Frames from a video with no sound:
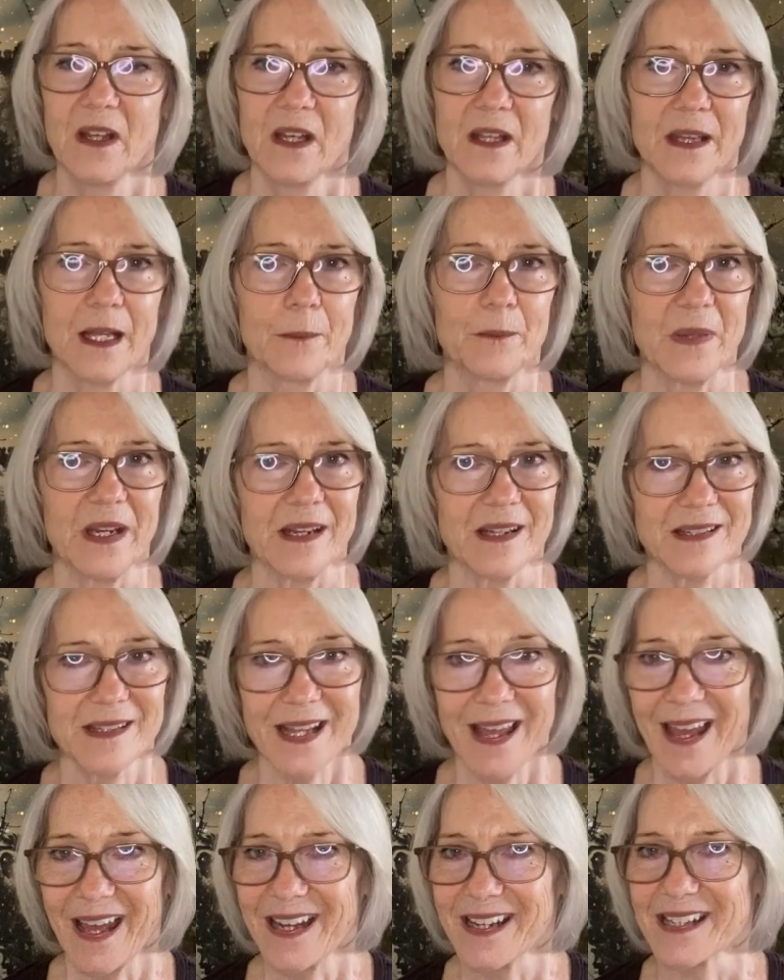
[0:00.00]
That being
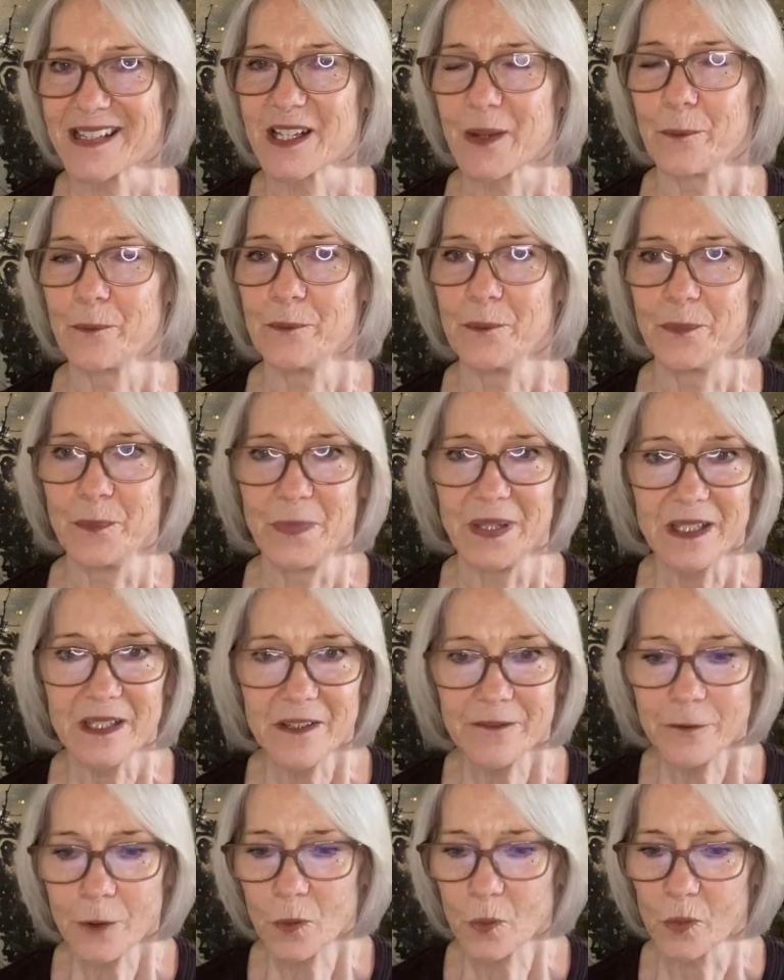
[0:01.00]
said, it's a bit
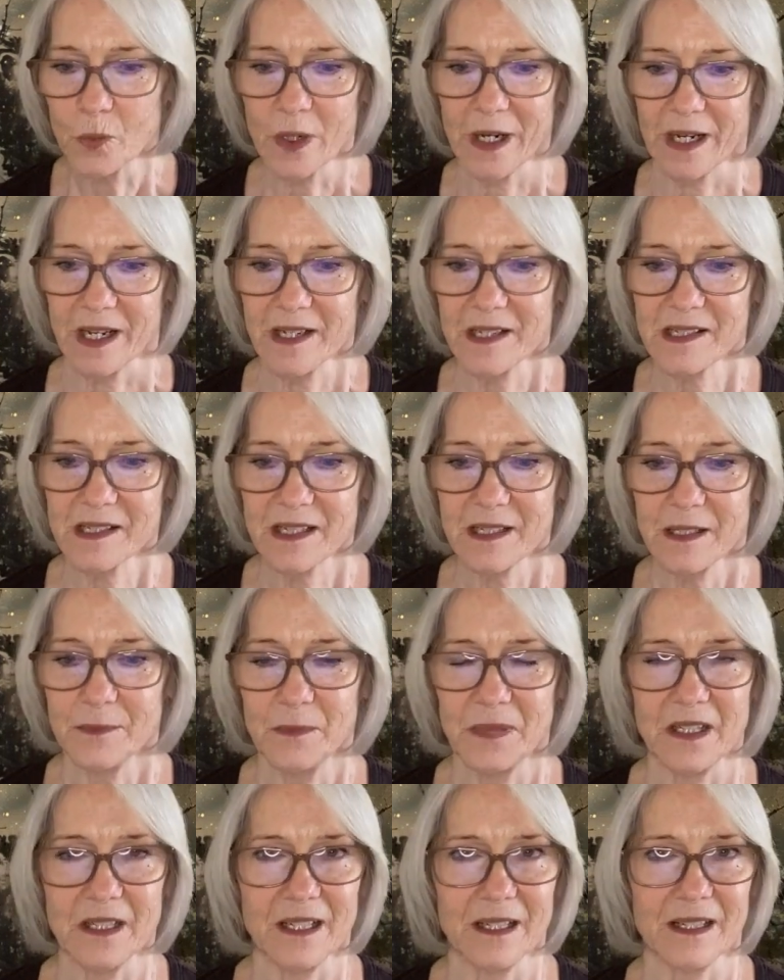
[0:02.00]
of a risk,
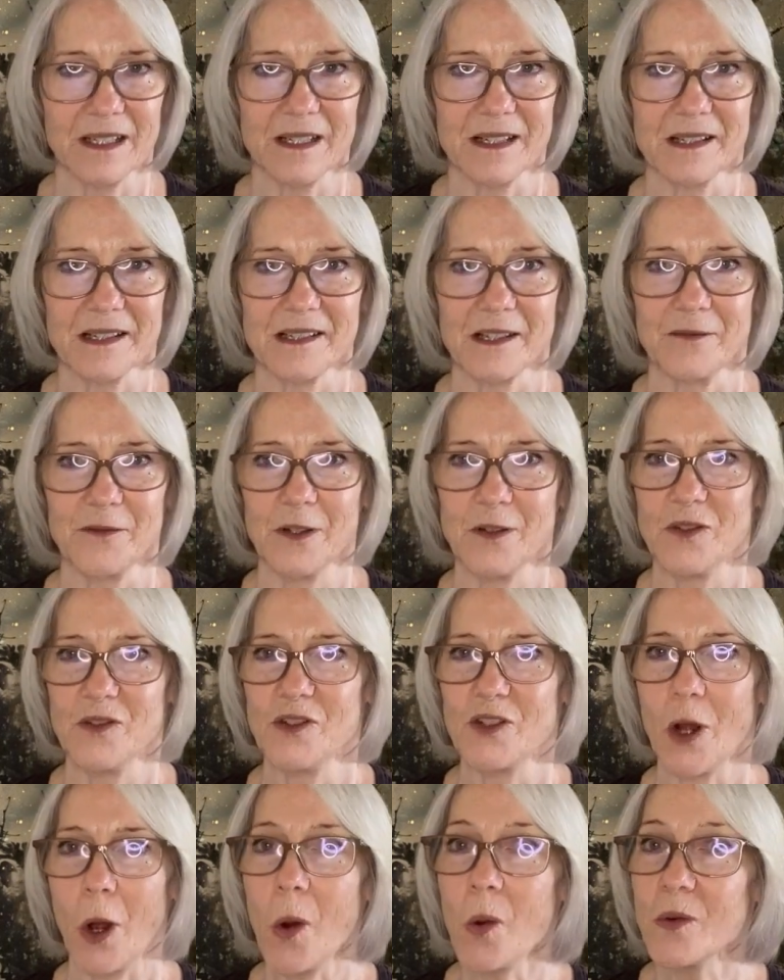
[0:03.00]
because if you
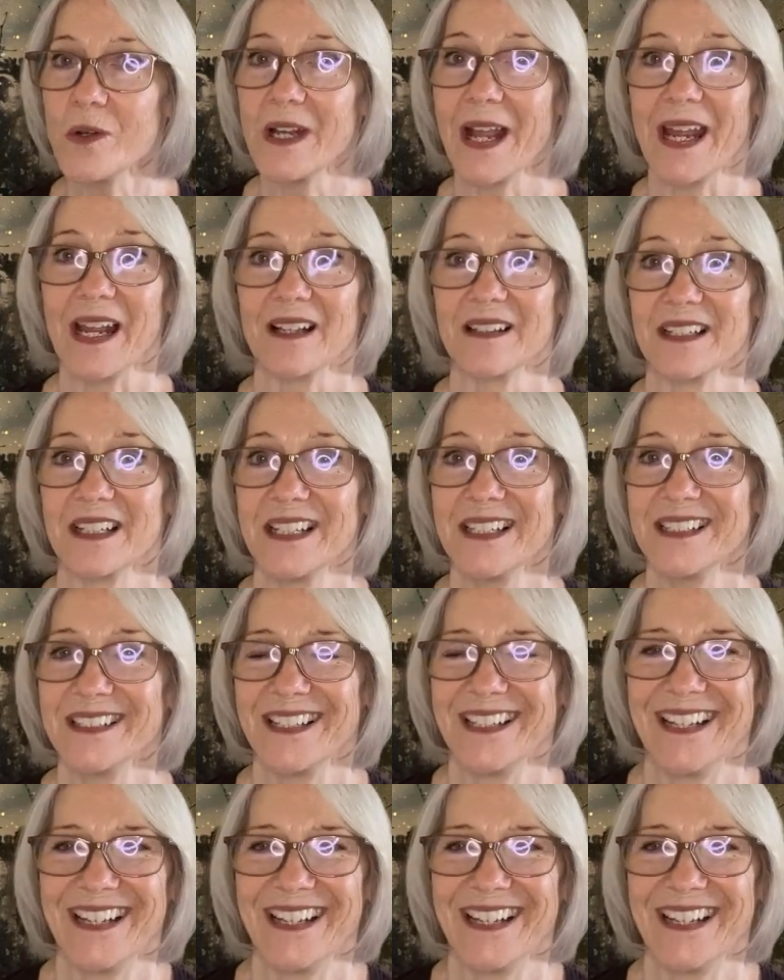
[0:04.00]
don't nail it,